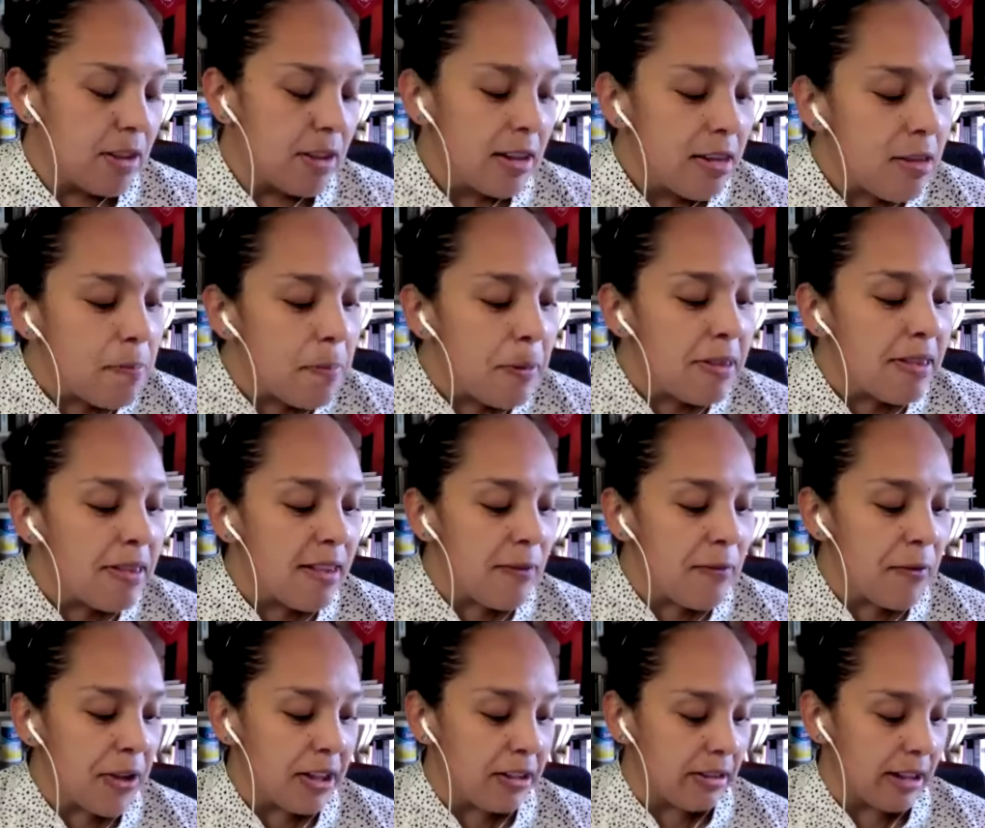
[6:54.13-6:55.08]

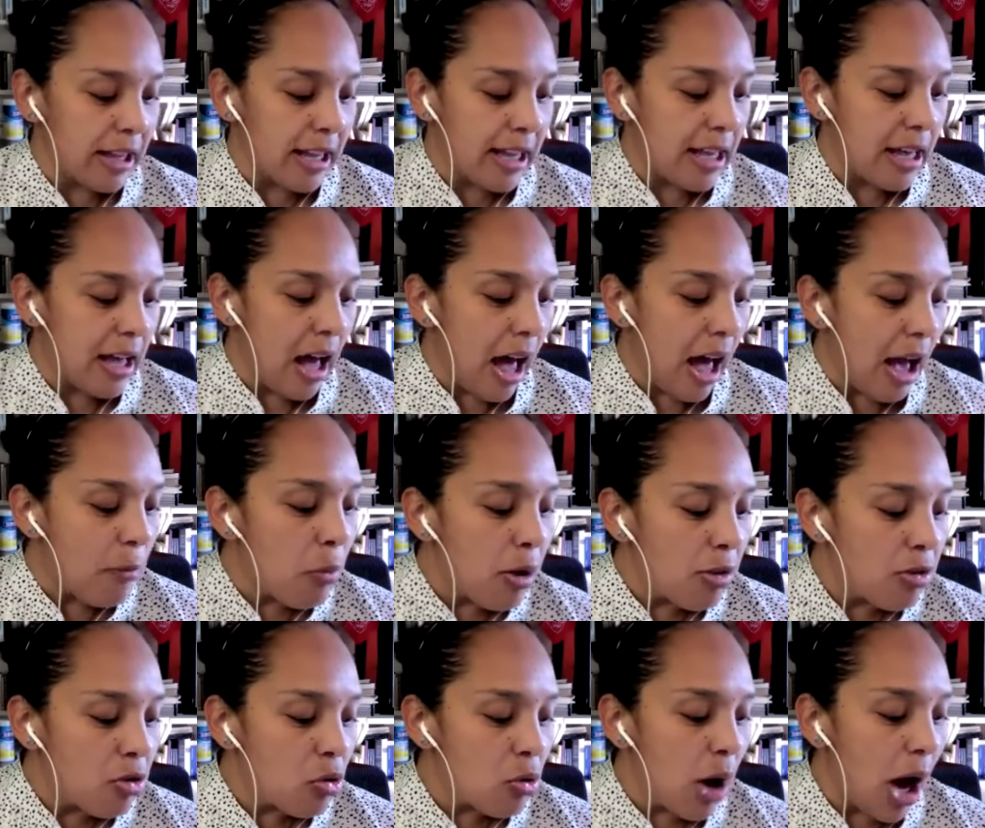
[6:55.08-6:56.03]
Specifically, I
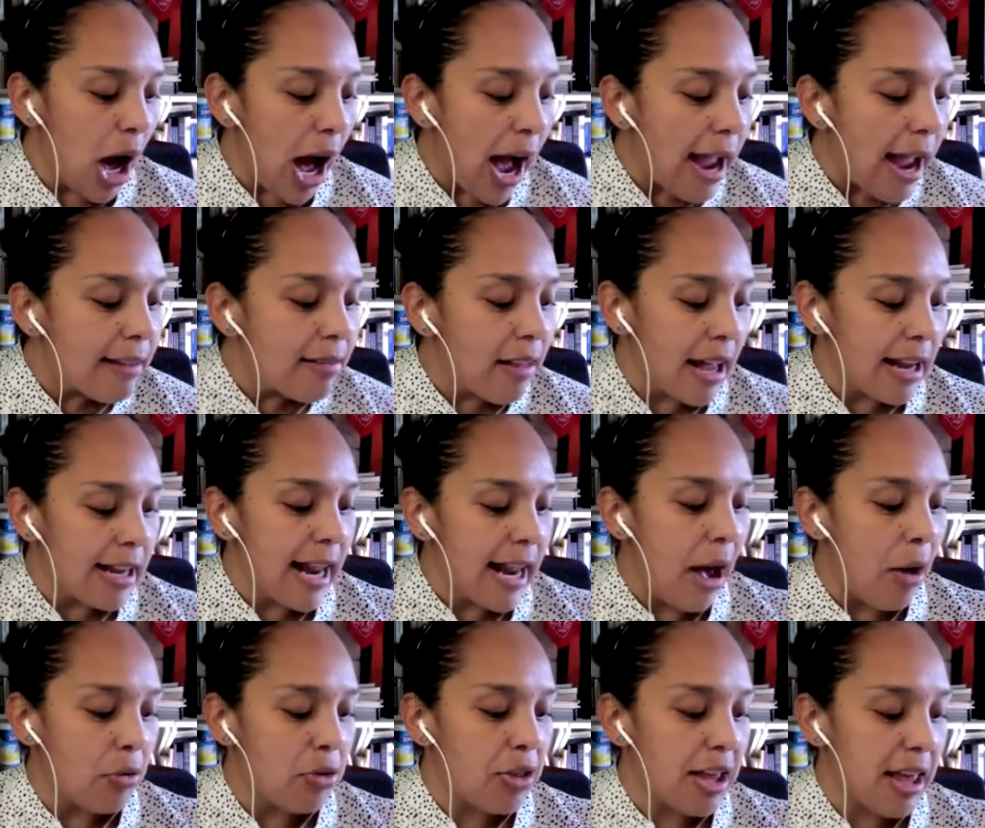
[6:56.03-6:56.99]
want to highlight
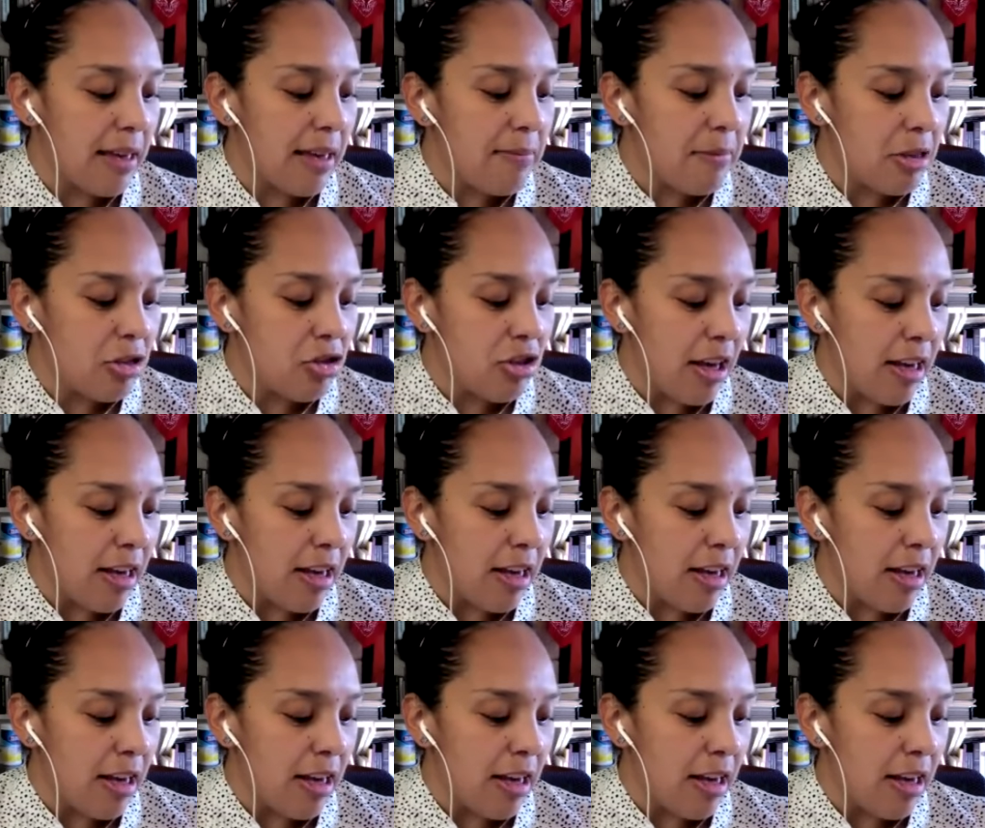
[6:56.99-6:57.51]
how the image